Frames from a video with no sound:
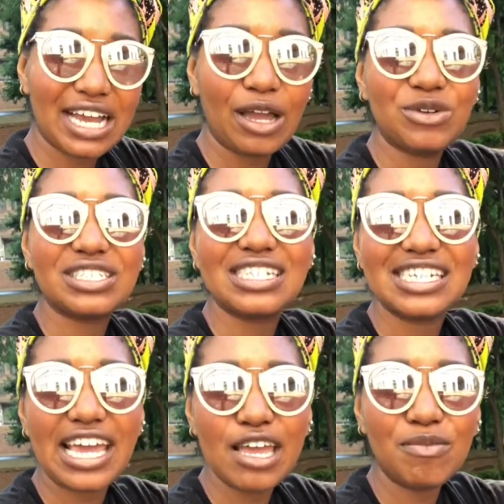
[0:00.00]
I was an
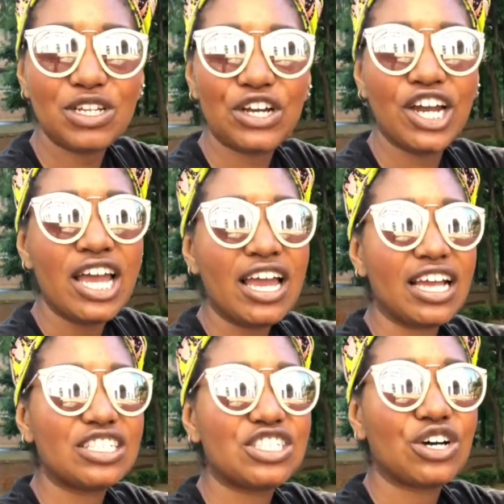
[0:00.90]
enabler.
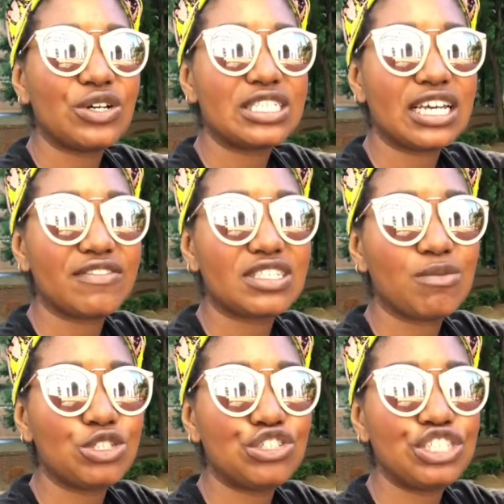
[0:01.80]
And so it's like, if
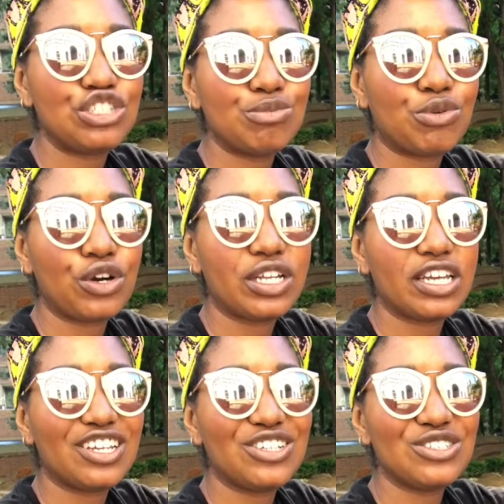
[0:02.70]
someone treats you
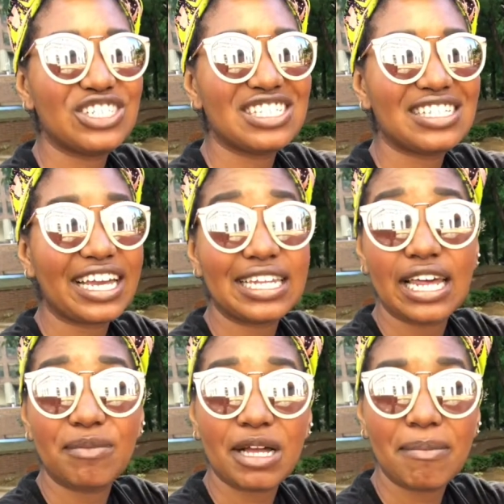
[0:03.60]
poorly and you just like
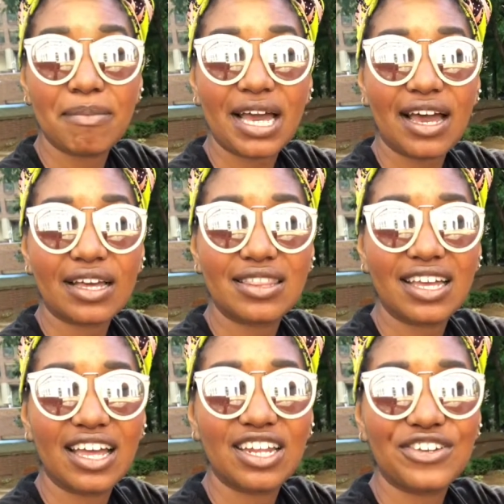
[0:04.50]
let them come back,
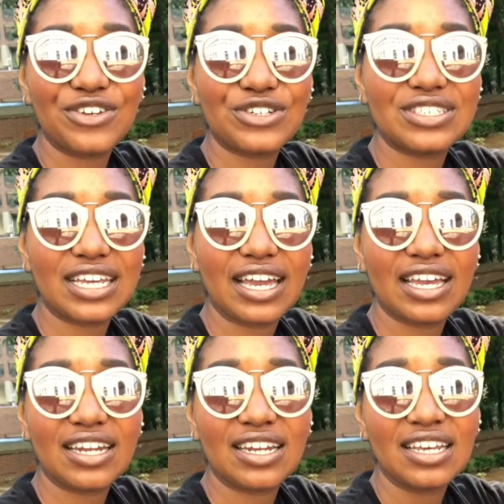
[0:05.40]
then you're
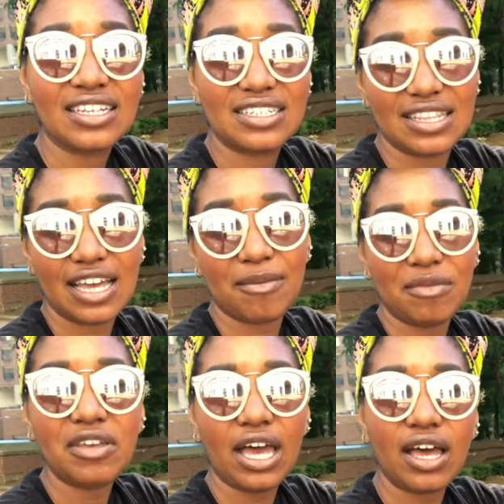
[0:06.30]
saying to them,
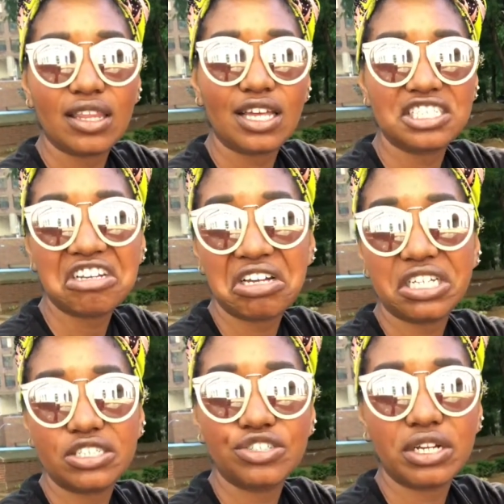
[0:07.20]
yeah, that's how I
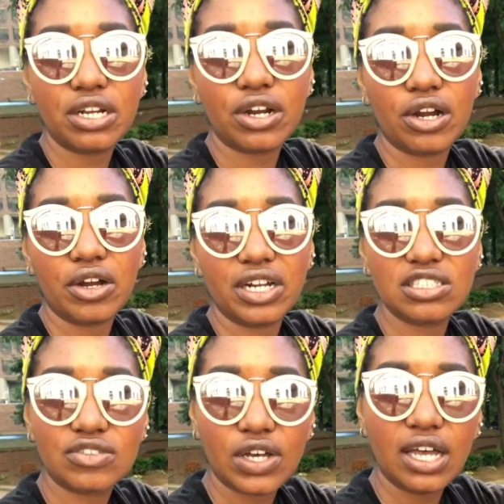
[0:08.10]
get to treat her, and
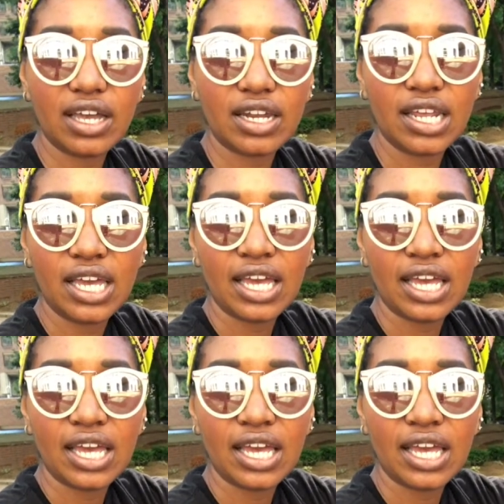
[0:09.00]
it's fine.